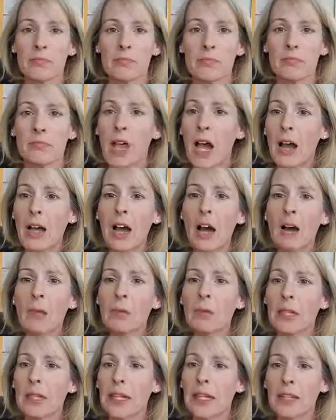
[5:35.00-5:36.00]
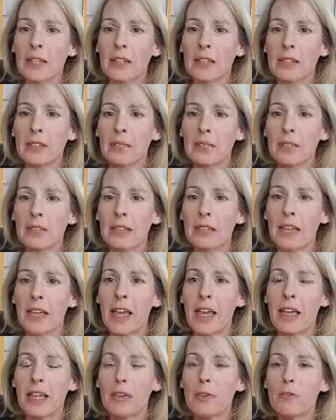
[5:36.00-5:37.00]
Not complicated.
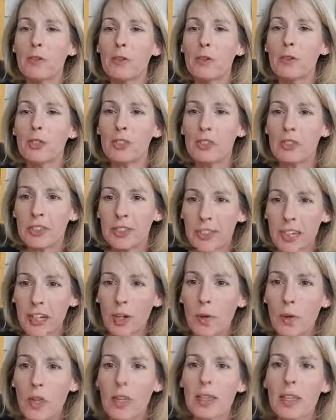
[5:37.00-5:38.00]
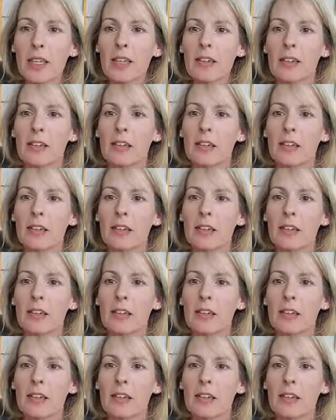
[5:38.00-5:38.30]
And if you stick with it,